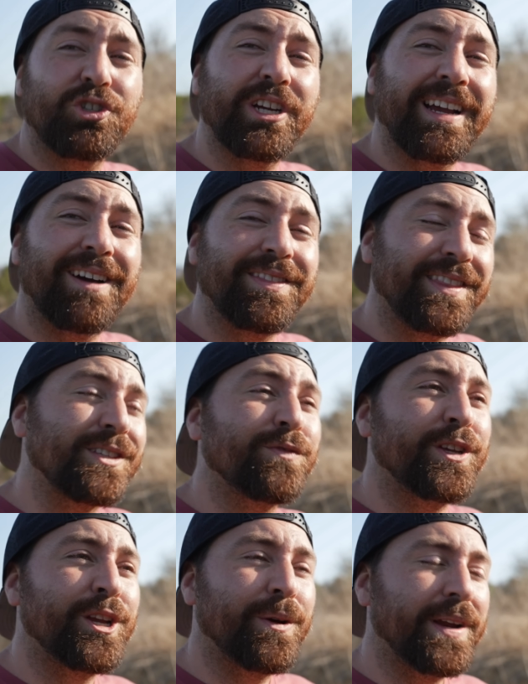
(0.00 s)
you check out this
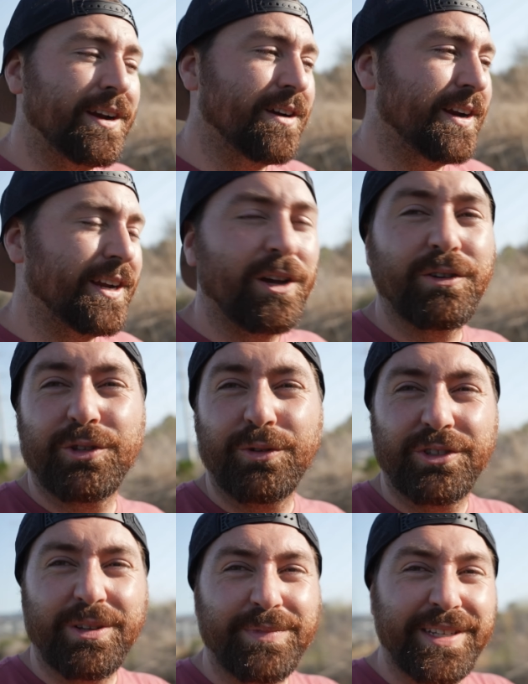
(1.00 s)
video here. It goes through
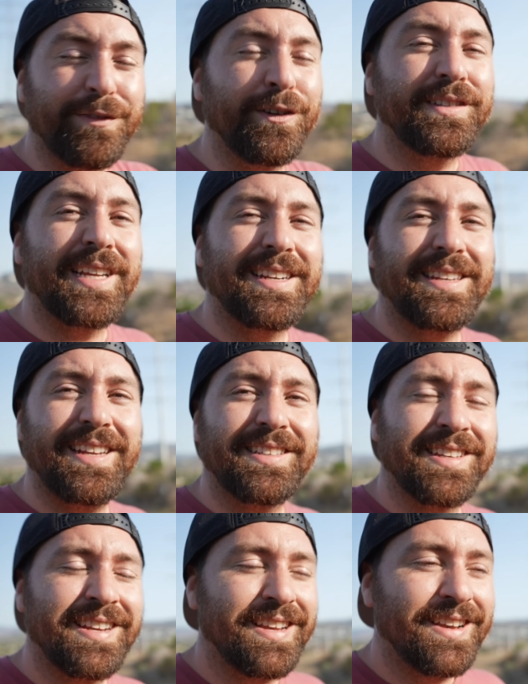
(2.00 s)
some different
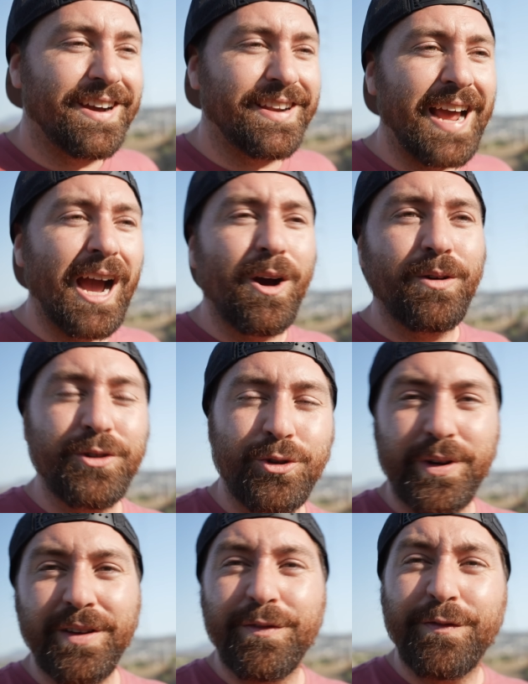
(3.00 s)
techniques on how you
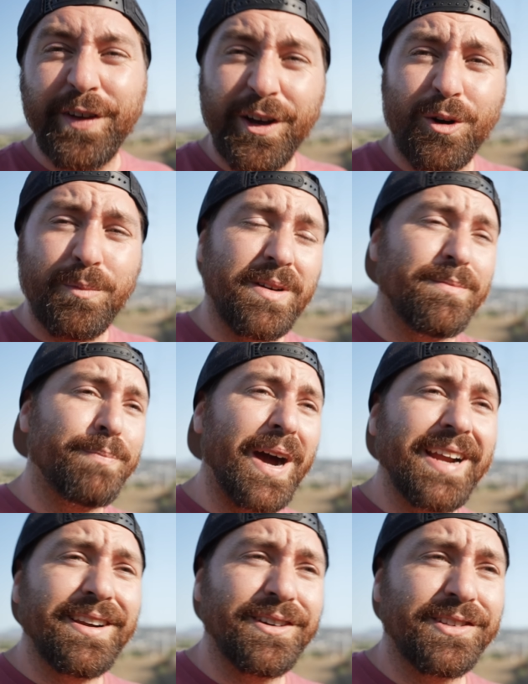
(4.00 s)
can film
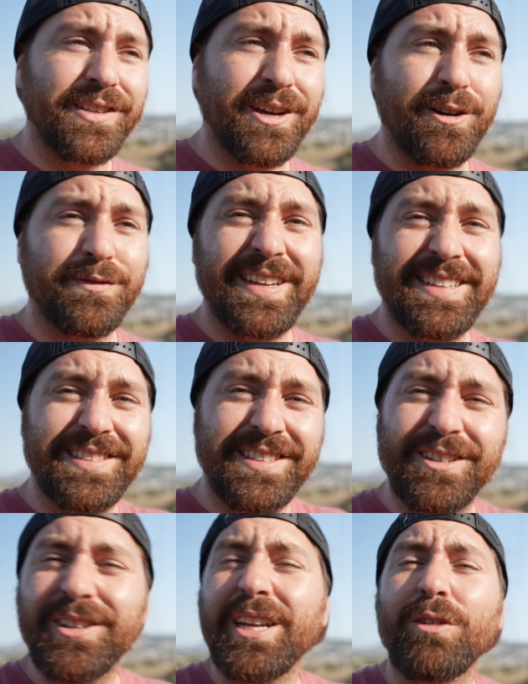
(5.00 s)
by yourself and
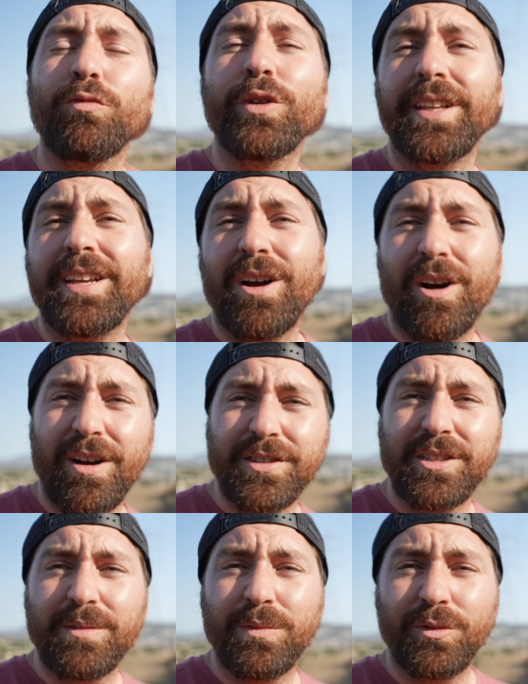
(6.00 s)
still get really
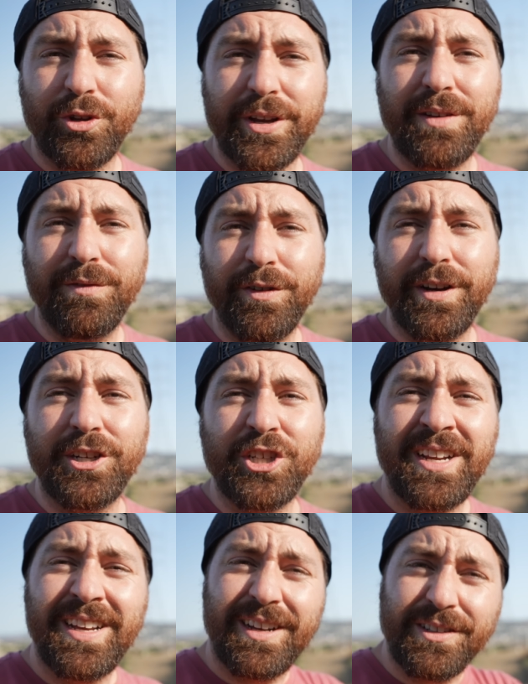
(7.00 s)
awesome looking footage.
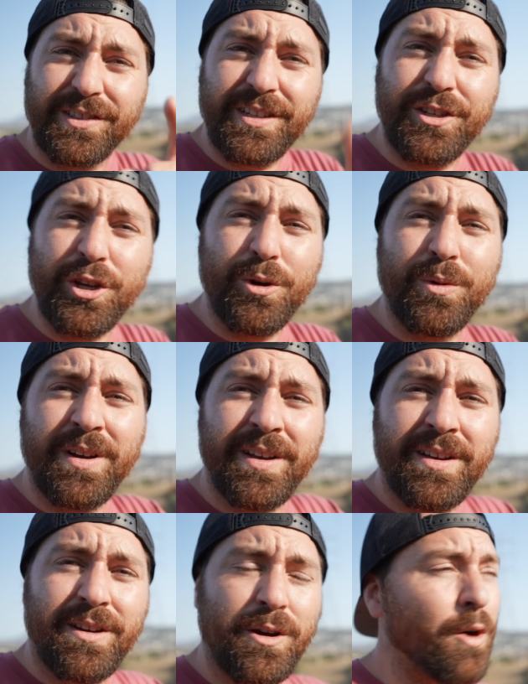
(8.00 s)
I'll see you
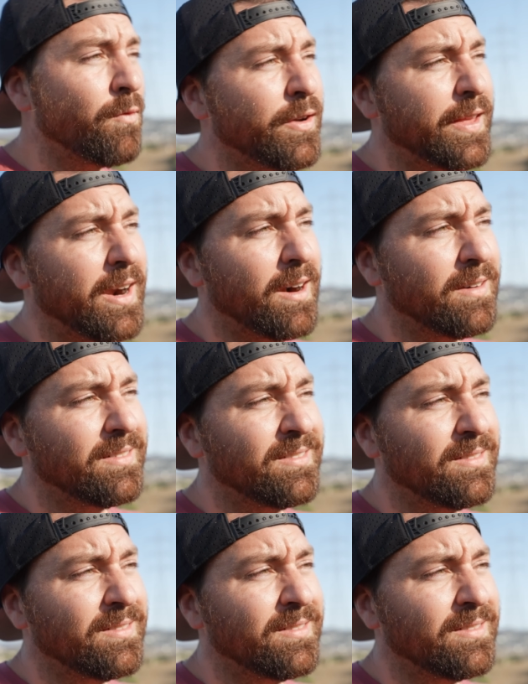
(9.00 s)
over there.